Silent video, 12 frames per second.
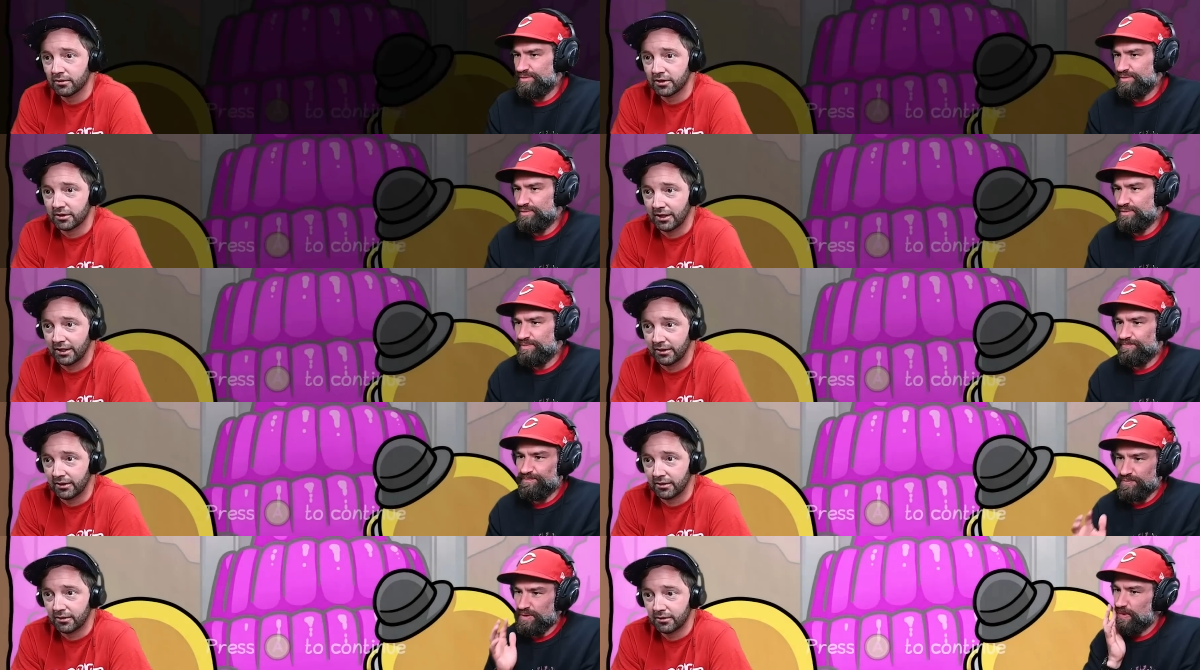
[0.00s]
Speaker 1: Just laying
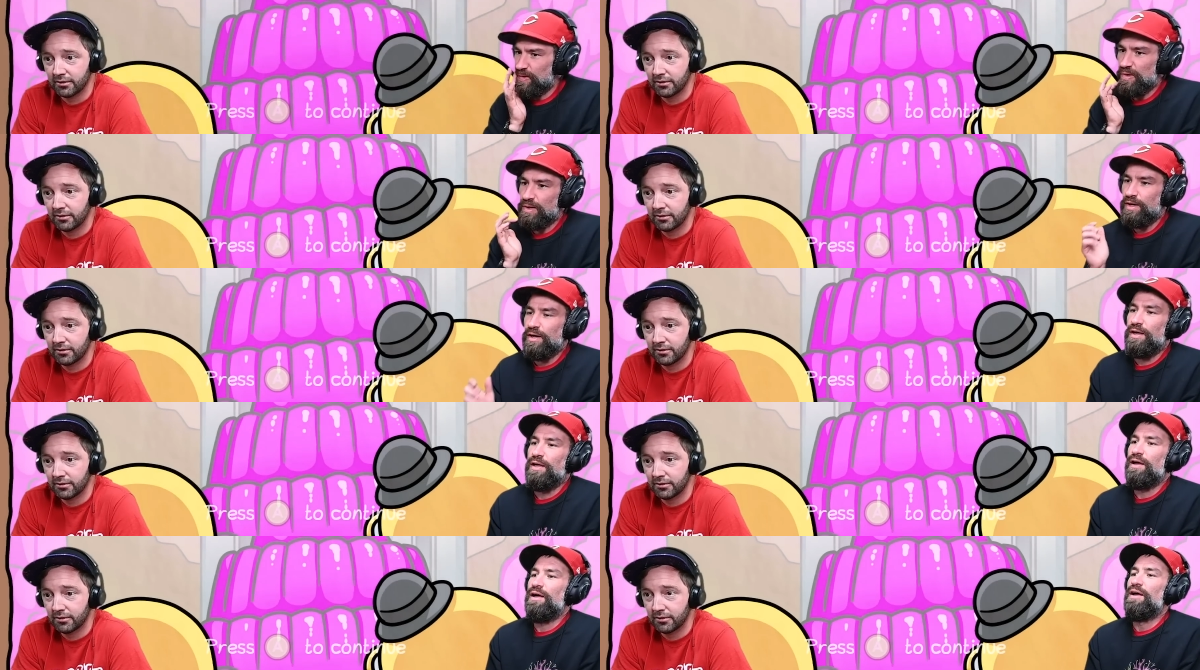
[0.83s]
there.
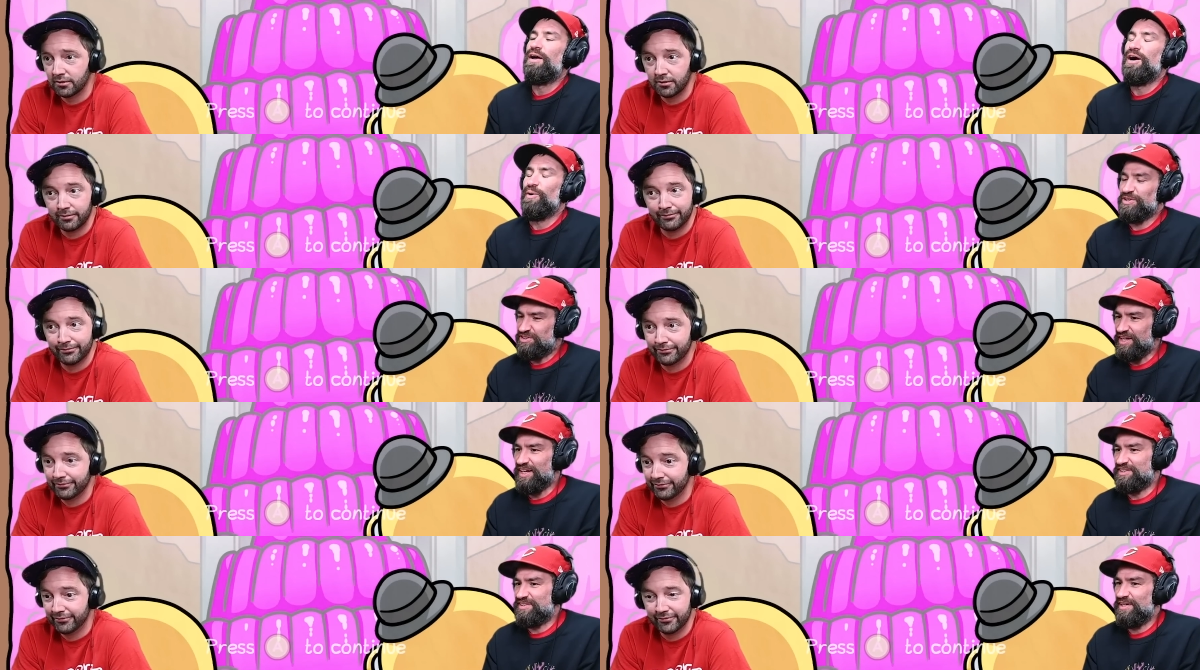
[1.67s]
We
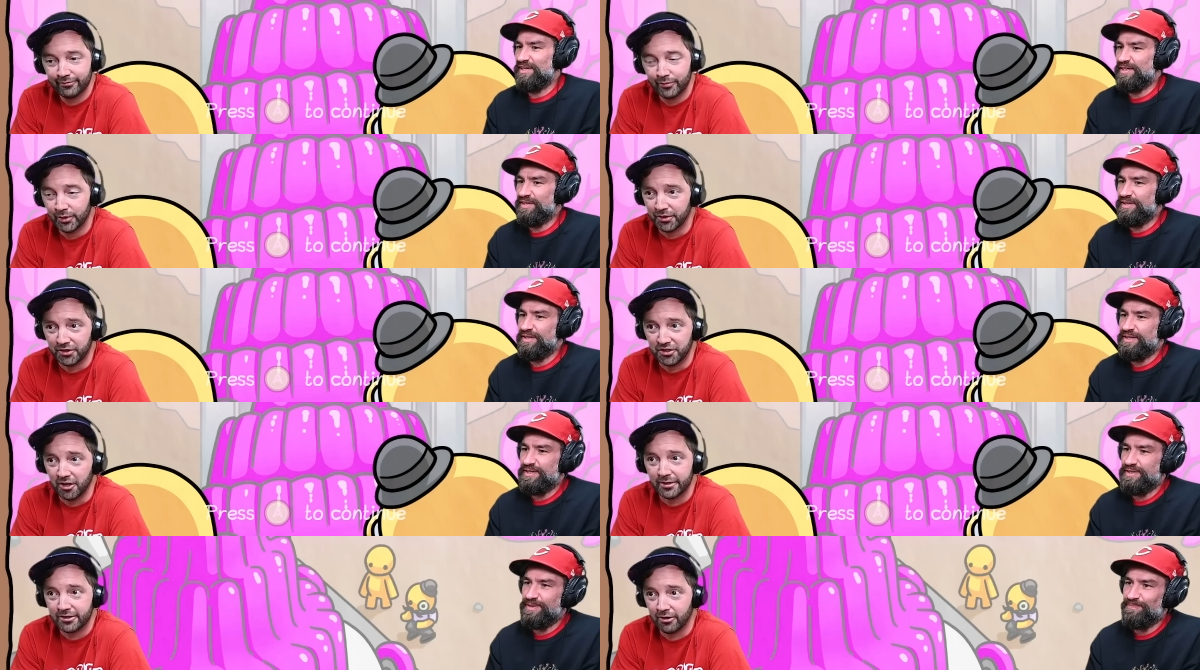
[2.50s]
did it. Built the
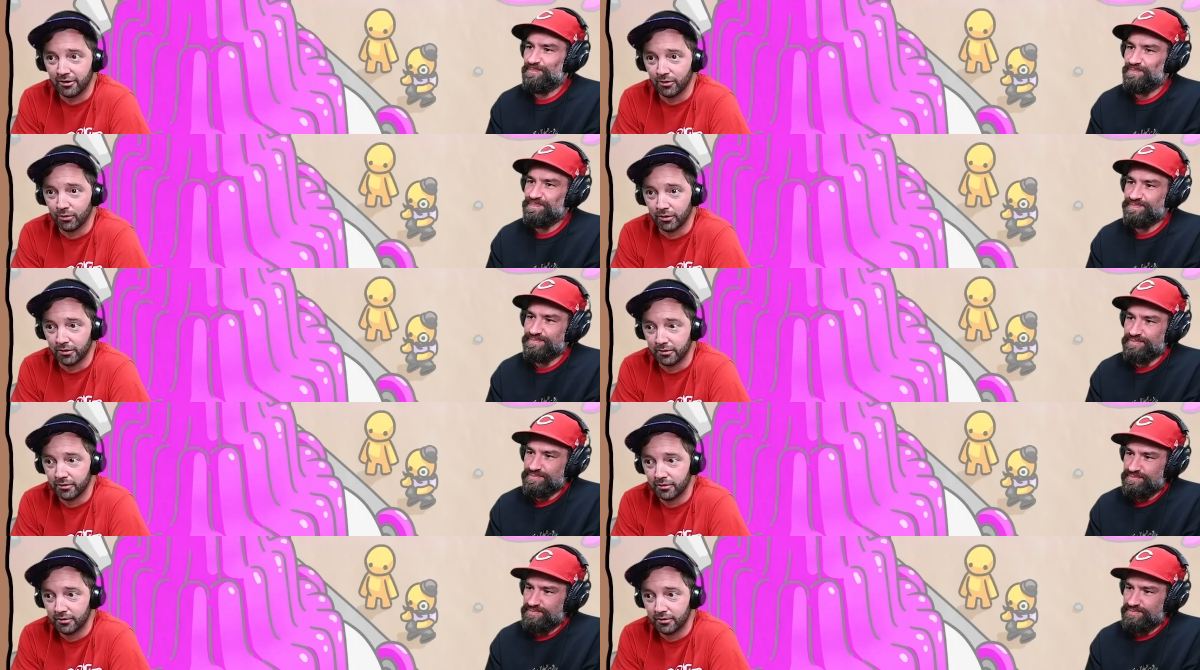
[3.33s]
dumbest car in the world.